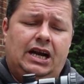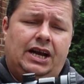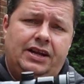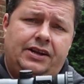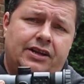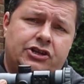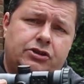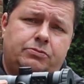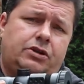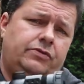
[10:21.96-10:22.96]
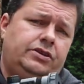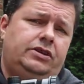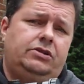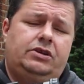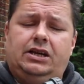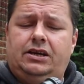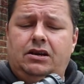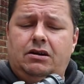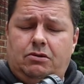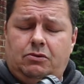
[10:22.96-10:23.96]
And then they're shipped over to the UK.
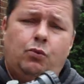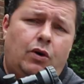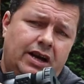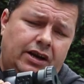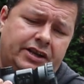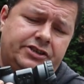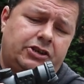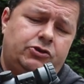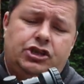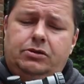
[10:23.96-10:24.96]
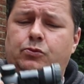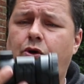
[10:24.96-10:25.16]
Why are they so cheap?